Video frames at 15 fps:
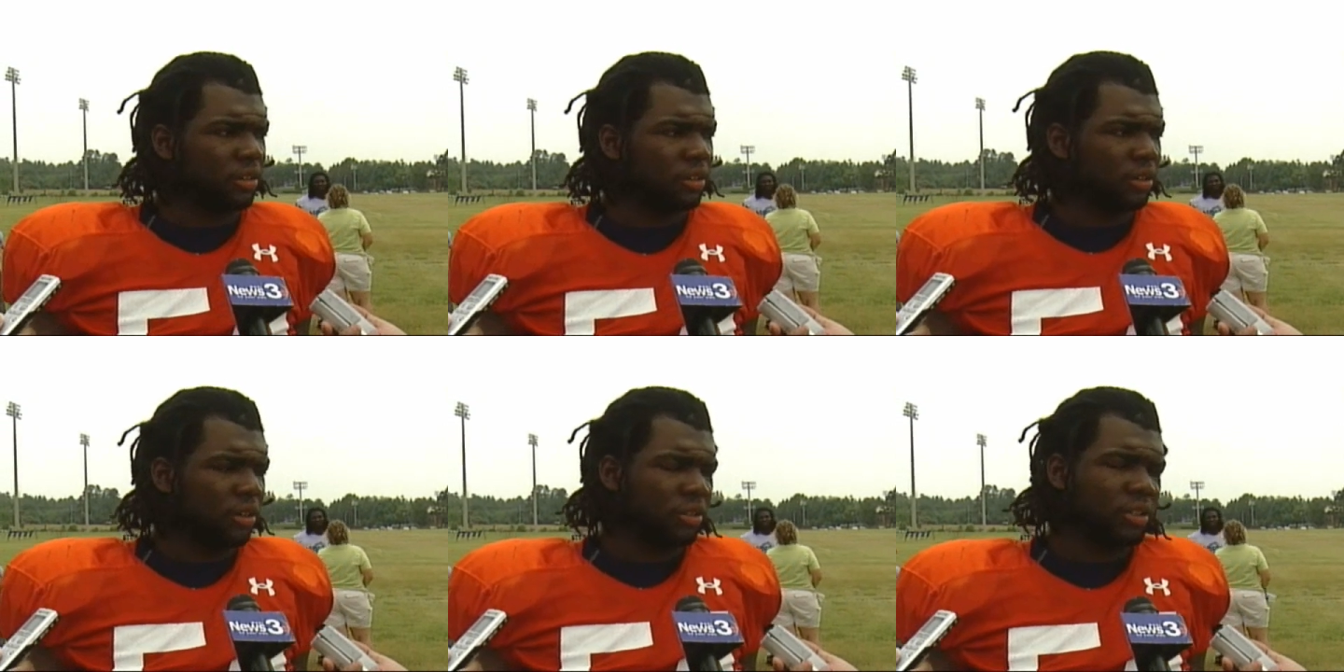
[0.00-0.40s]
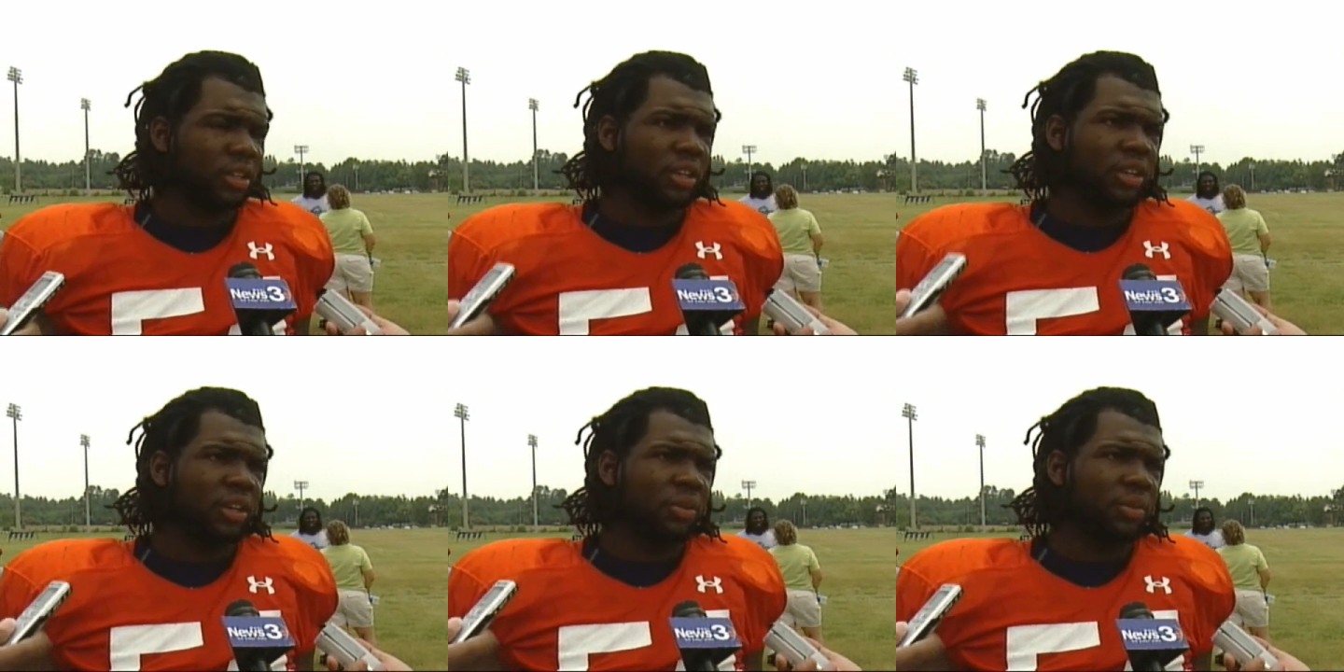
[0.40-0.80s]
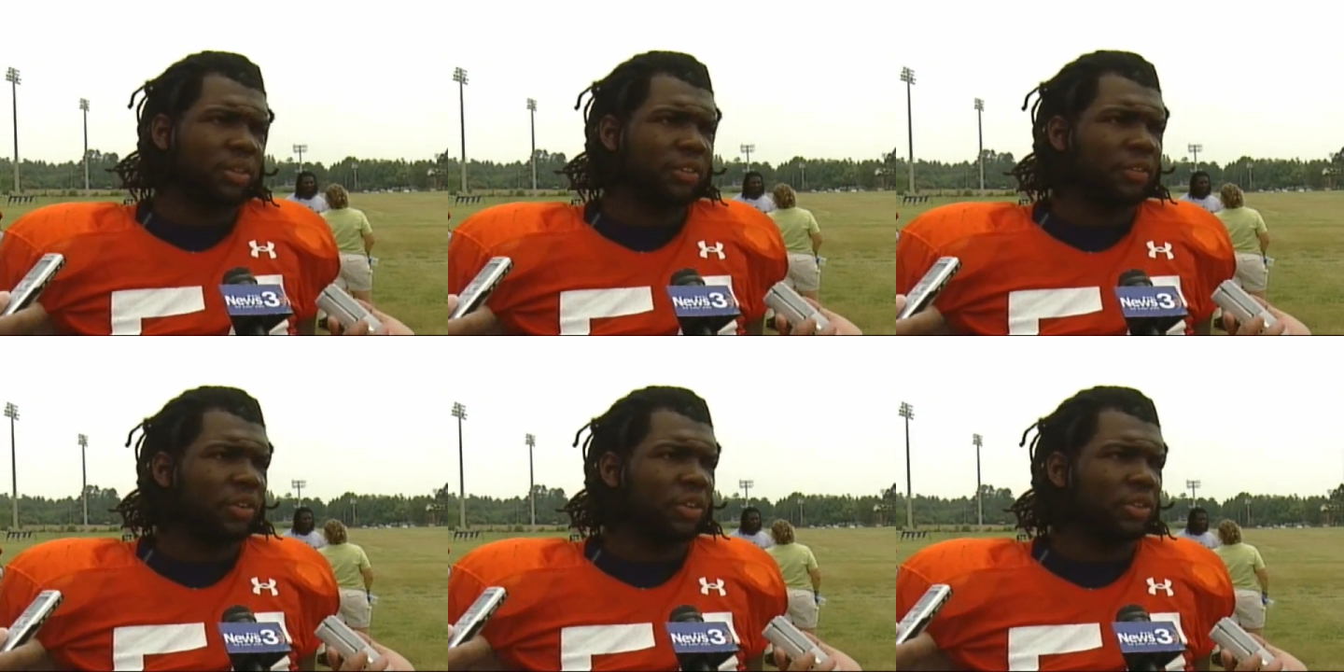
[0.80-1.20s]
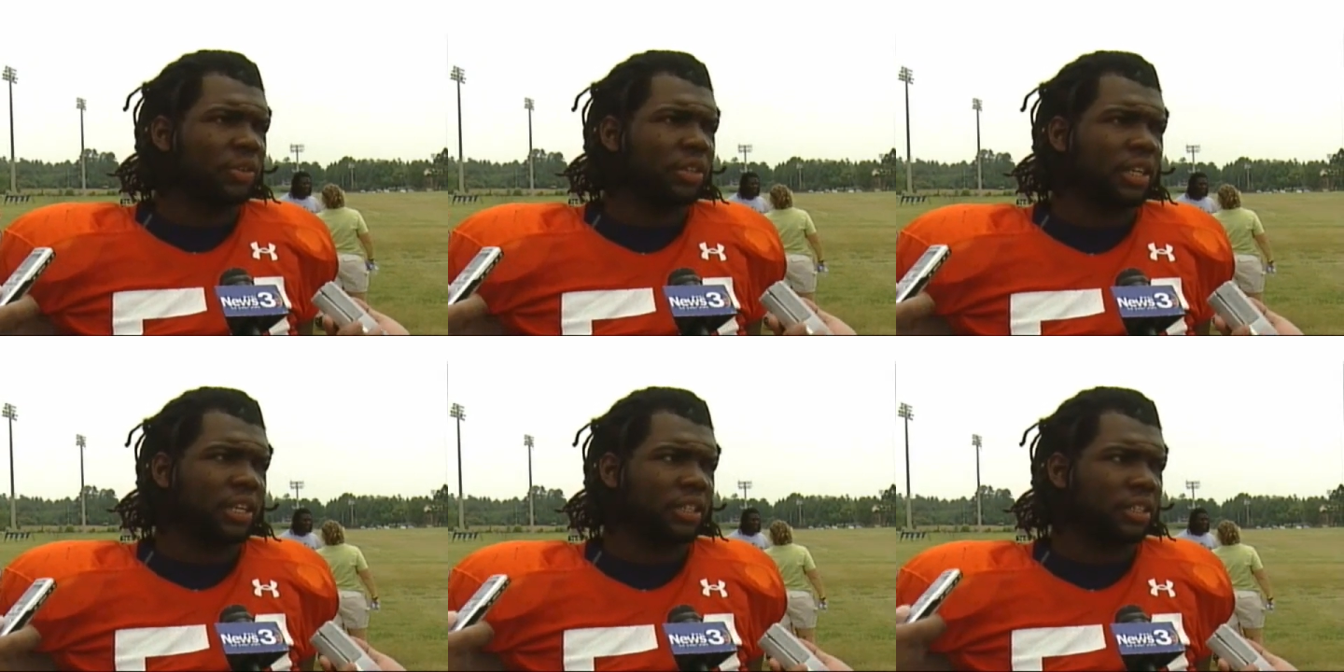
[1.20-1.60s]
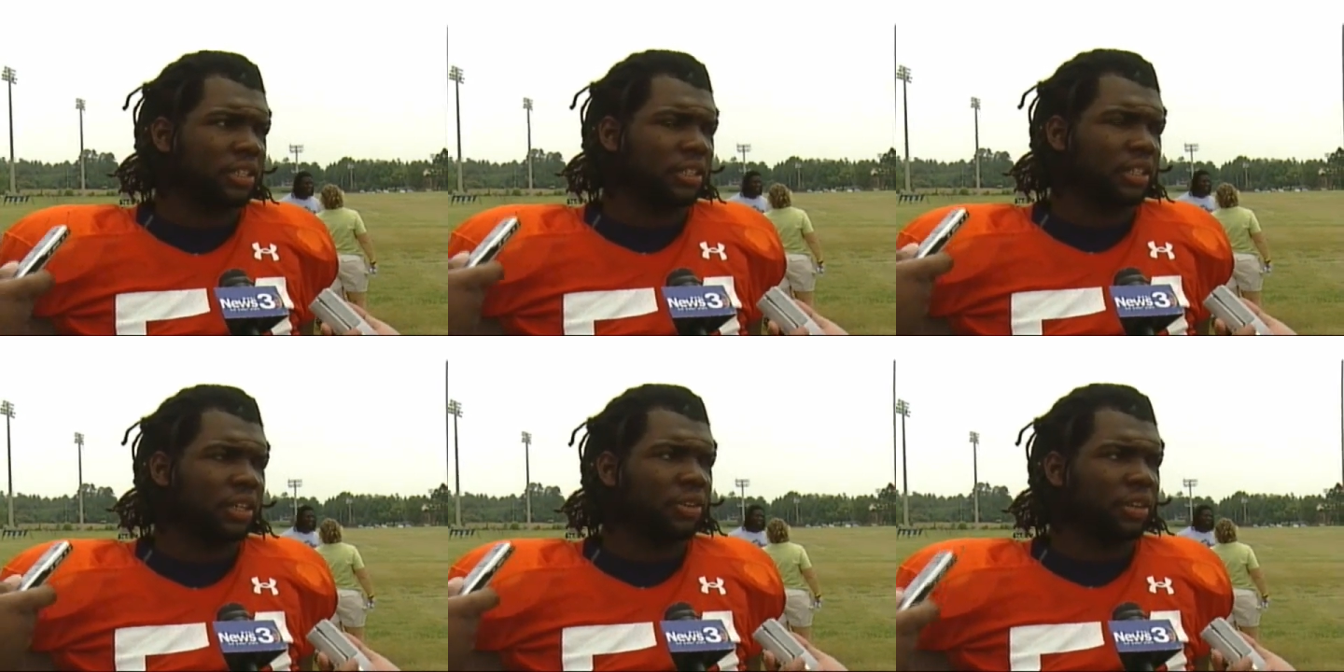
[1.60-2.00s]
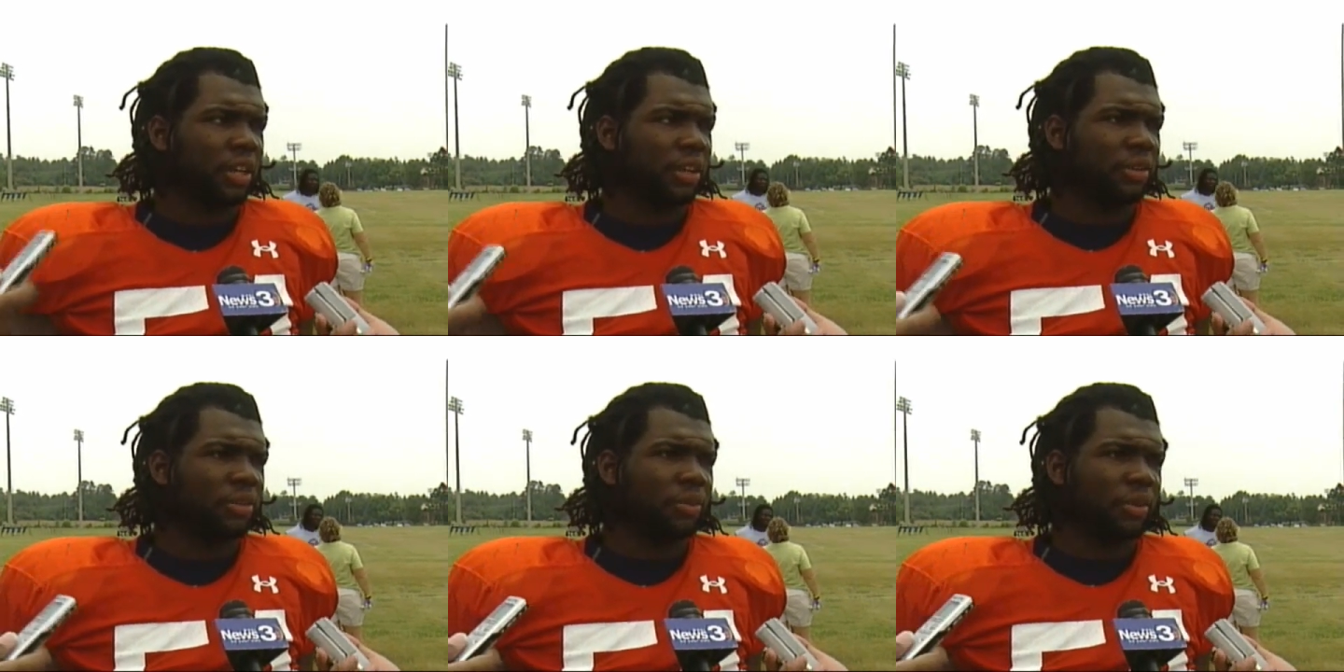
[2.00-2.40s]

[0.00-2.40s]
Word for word: You know, with the four three, they can just say, okay,